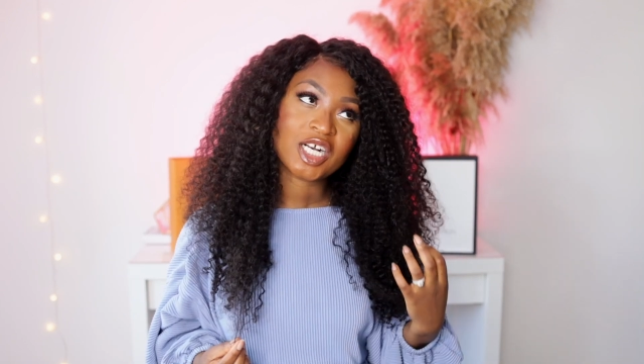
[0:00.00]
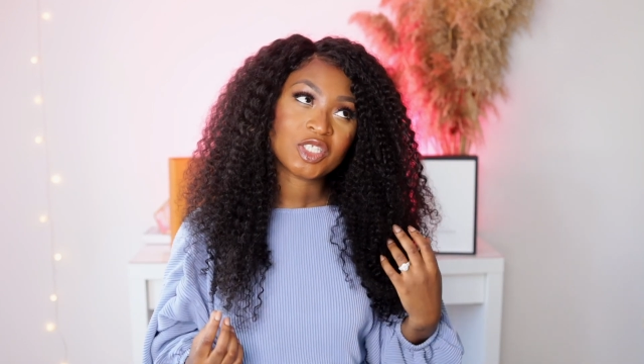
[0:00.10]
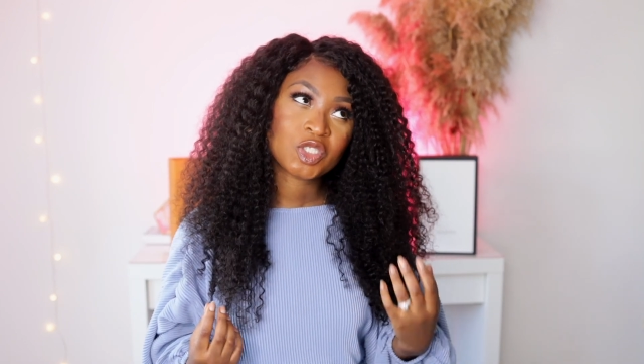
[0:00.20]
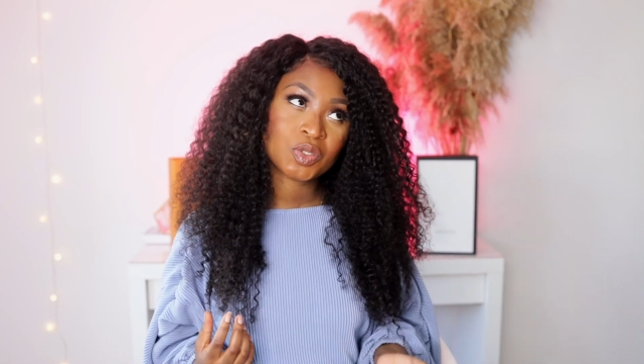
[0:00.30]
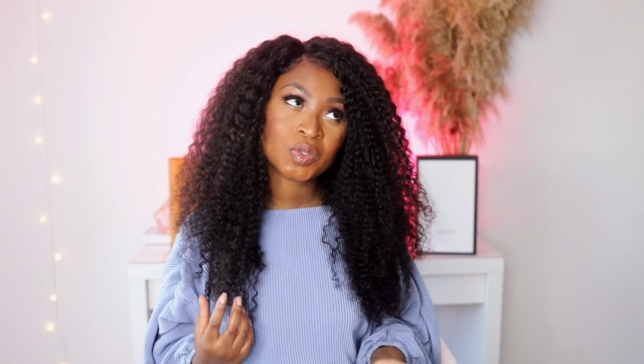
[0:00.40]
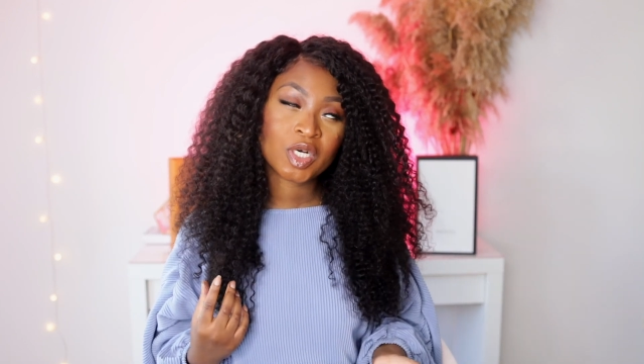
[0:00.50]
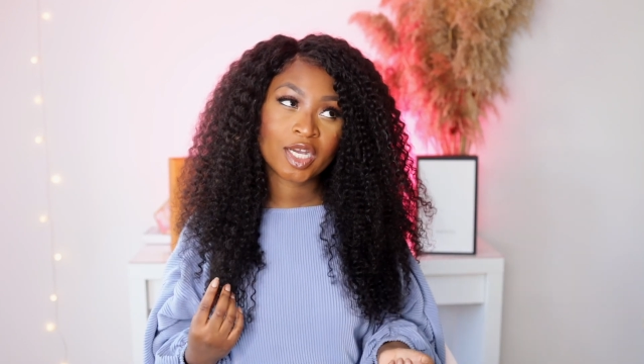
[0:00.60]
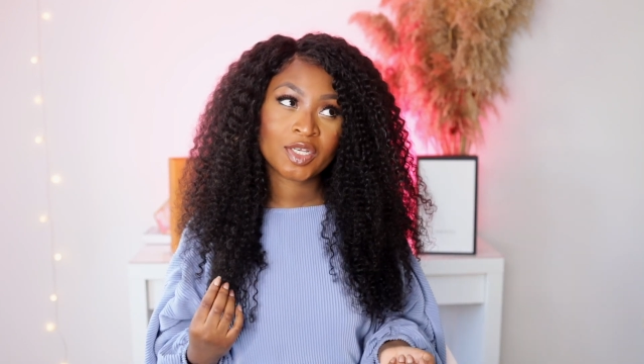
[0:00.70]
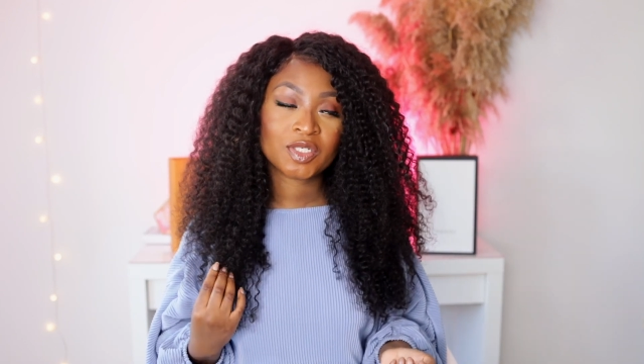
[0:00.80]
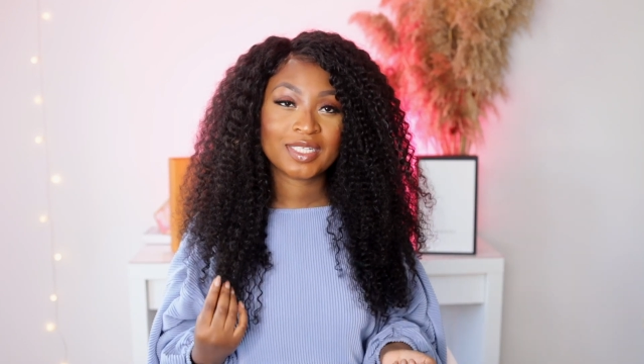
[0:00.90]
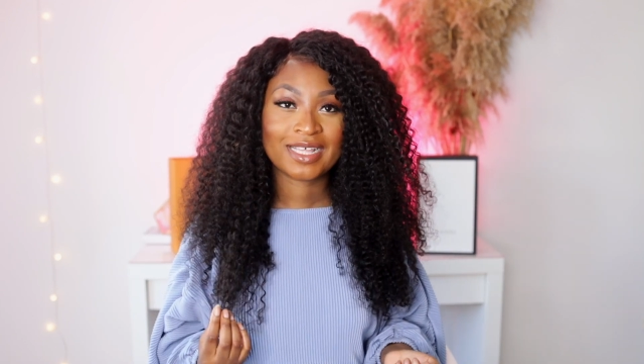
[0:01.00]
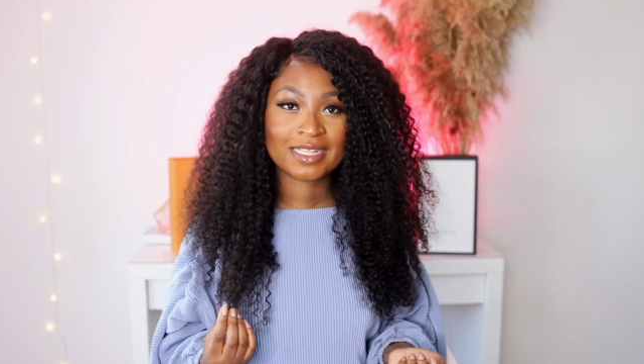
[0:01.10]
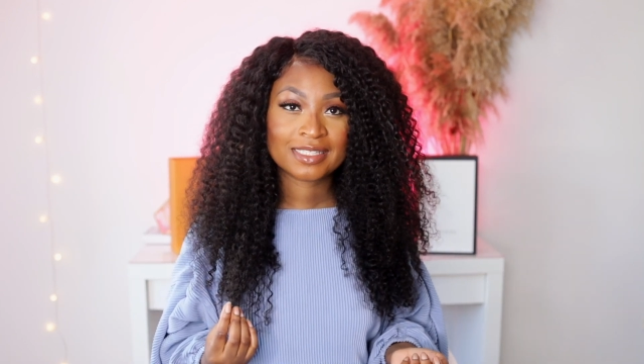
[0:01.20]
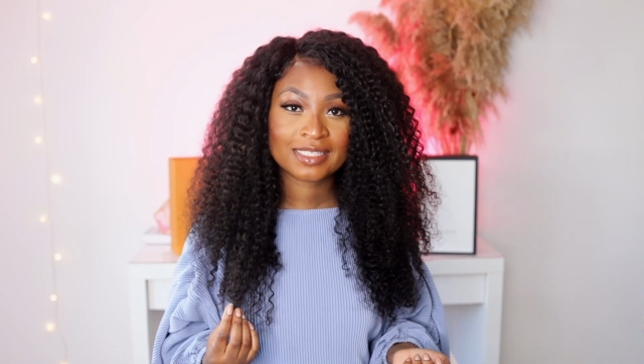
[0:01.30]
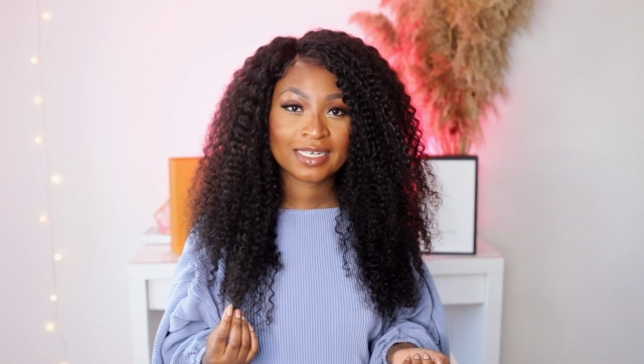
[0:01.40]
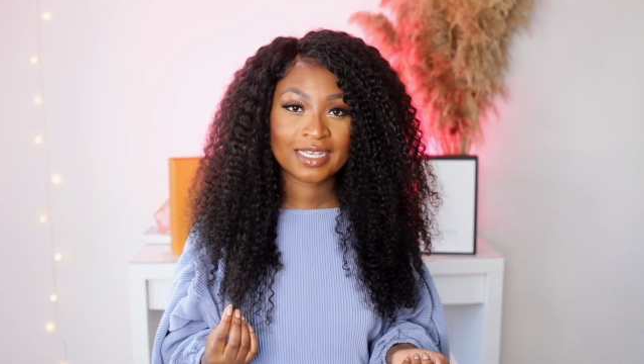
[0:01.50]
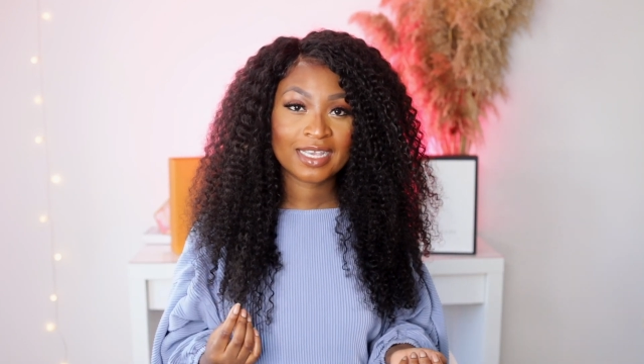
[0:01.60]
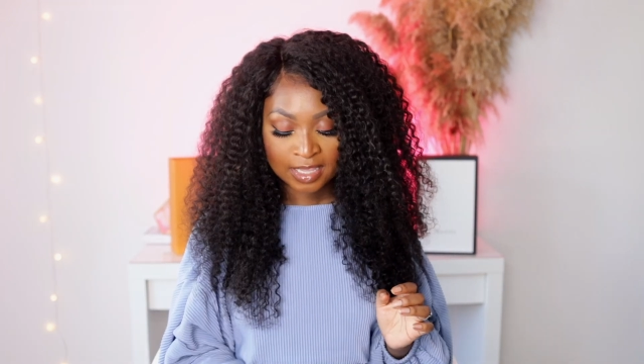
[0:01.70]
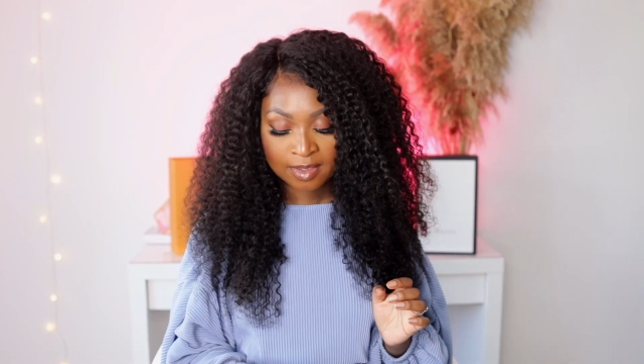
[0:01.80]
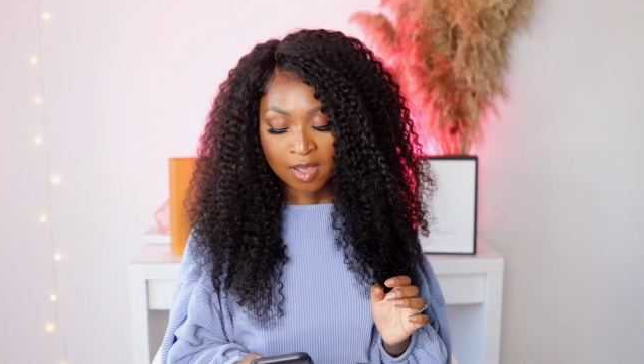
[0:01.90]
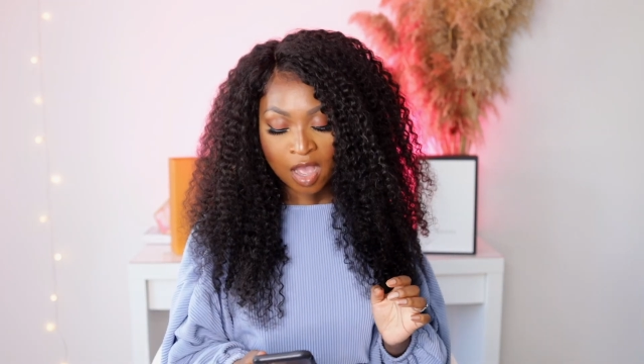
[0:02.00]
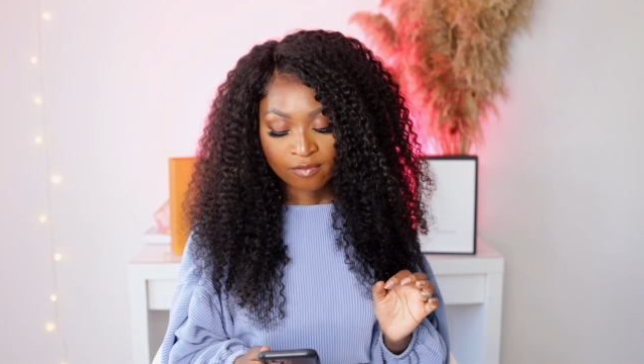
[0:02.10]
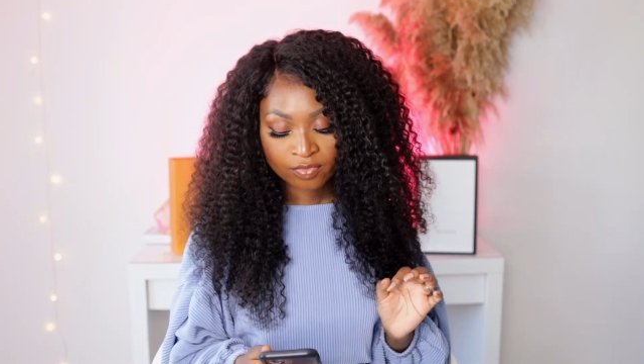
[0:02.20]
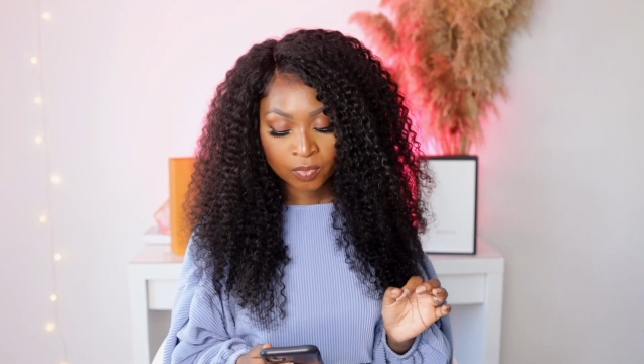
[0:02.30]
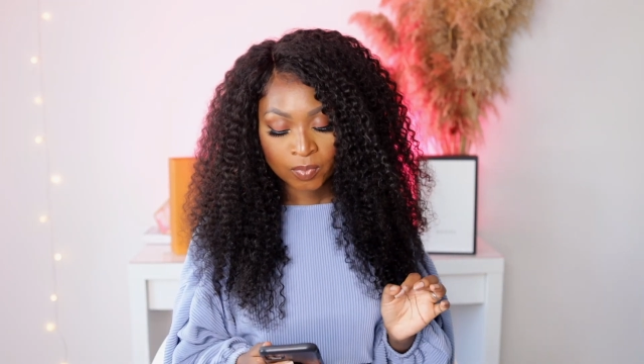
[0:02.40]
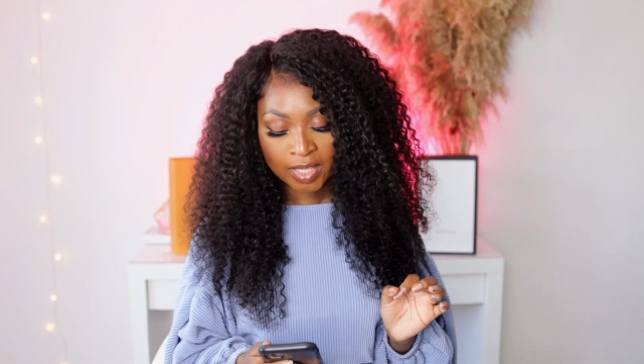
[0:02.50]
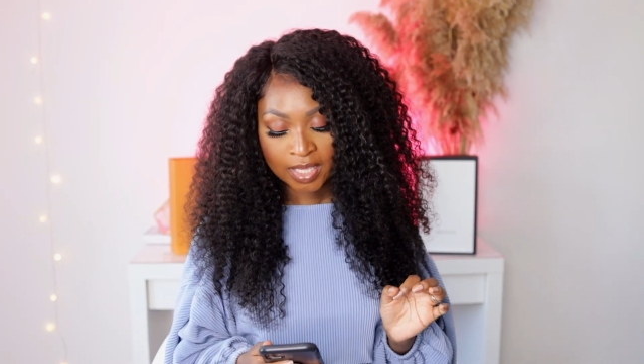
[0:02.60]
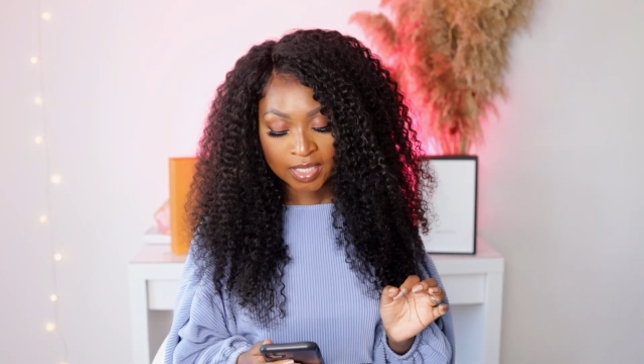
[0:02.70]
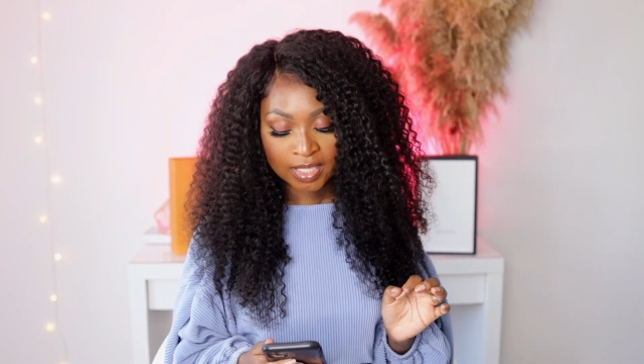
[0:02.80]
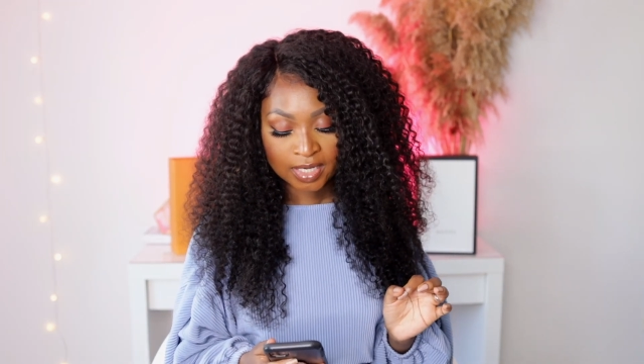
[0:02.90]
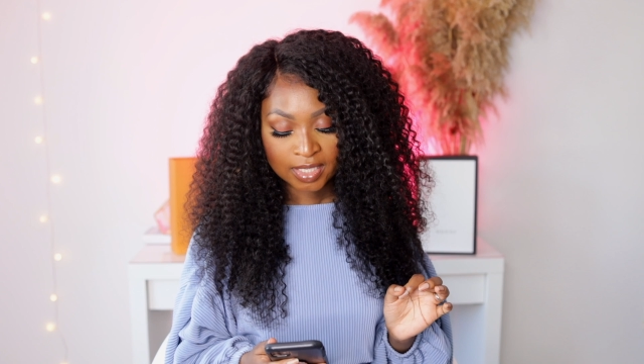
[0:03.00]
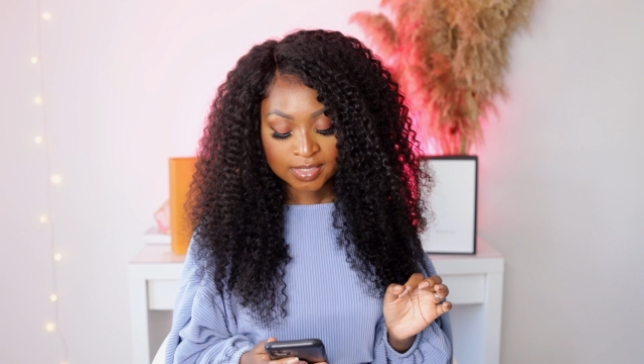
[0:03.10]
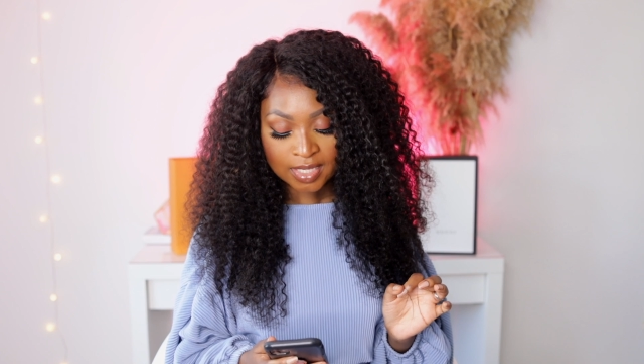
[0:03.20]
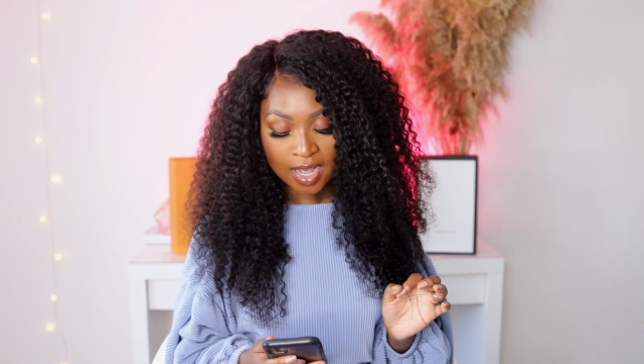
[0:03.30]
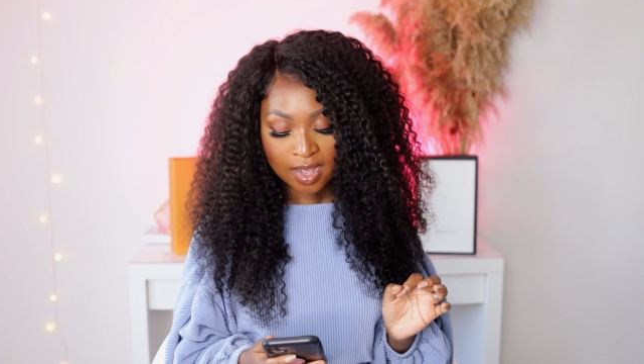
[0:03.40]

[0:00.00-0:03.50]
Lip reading: a 200 density. Name of the wig, it is